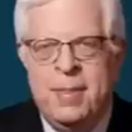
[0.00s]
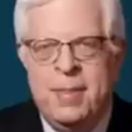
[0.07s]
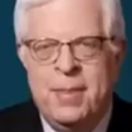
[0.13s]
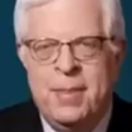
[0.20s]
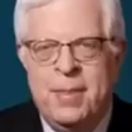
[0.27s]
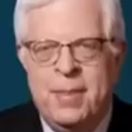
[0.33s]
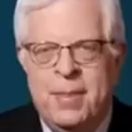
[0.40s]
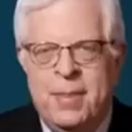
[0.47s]

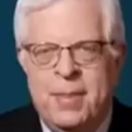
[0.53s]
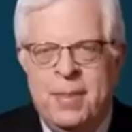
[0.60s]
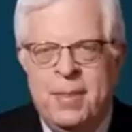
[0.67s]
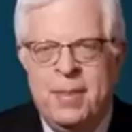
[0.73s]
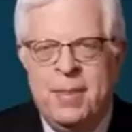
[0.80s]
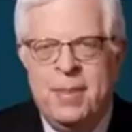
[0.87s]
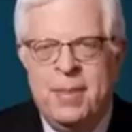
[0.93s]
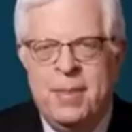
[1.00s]

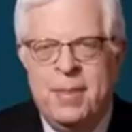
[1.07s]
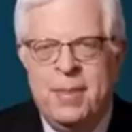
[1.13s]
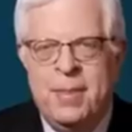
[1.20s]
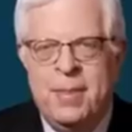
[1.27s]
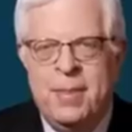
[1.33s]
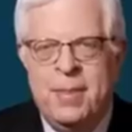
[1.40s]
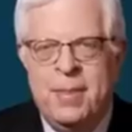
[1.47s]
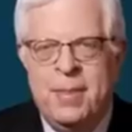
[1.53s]

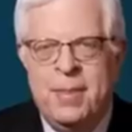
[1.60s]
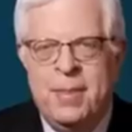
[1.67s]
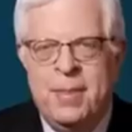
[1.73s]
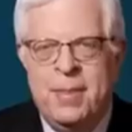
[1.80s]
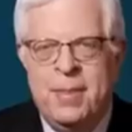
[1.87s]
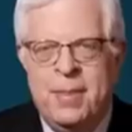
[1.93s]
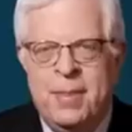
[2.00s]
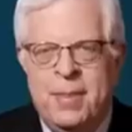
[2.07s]

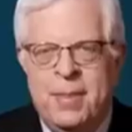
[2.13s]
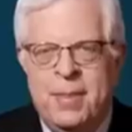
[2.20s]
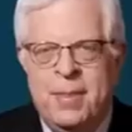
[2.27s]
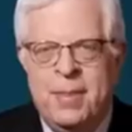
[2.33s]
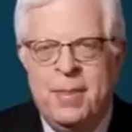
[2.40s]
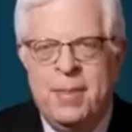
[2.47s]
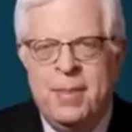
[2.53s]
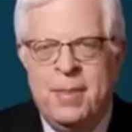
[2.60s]

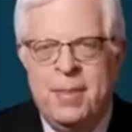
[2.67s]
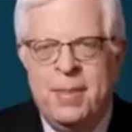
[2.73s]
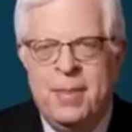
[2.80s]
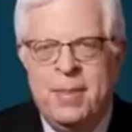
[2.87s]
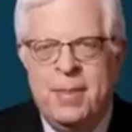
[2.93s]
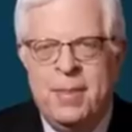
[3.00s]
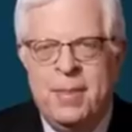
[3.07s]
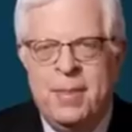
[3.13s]

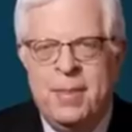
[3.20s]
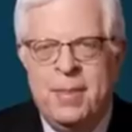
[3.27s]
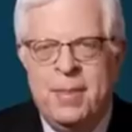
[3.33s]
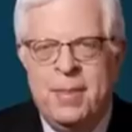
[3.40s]
No words are spoken by the person on screen.